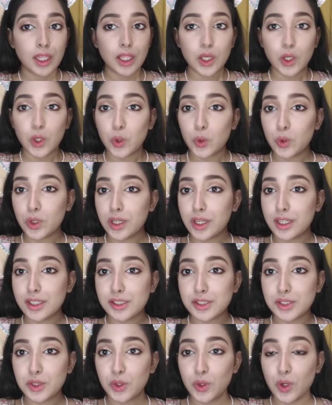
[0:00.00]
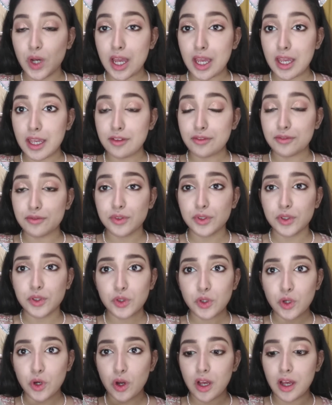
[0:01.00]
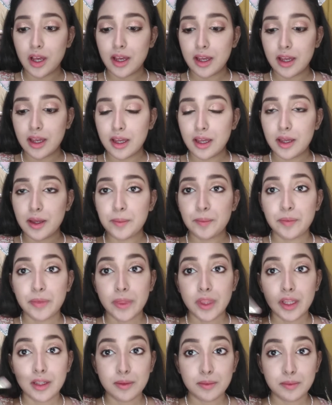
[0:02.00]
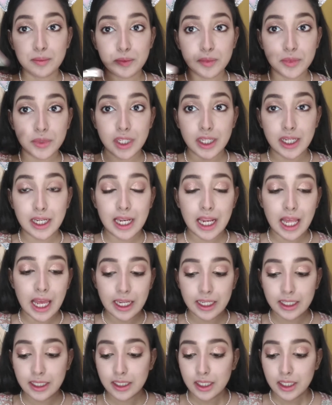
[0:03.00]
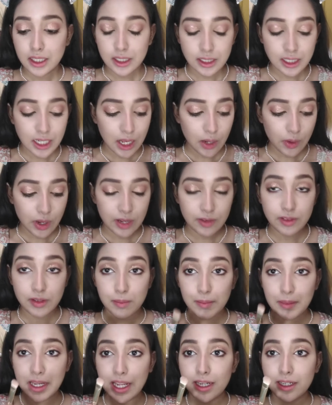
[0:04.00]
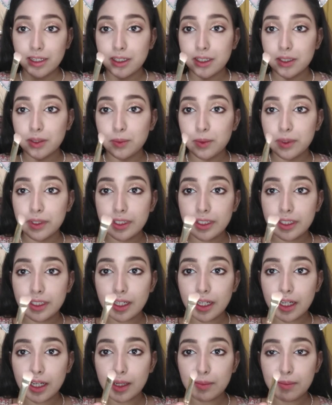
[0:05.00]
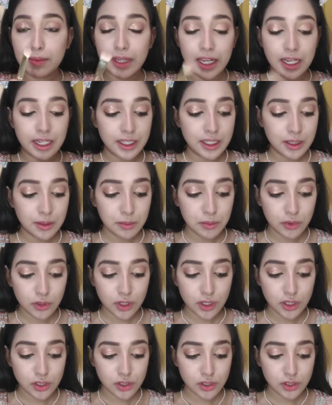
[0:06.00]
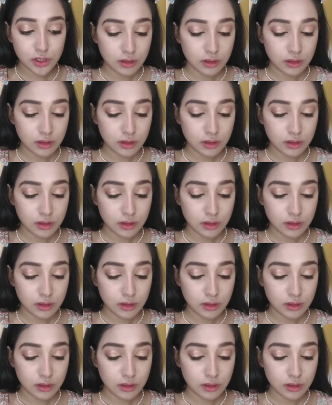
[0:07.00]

Okay, so I have draw a thin line. Now I will blend it with a blending brush.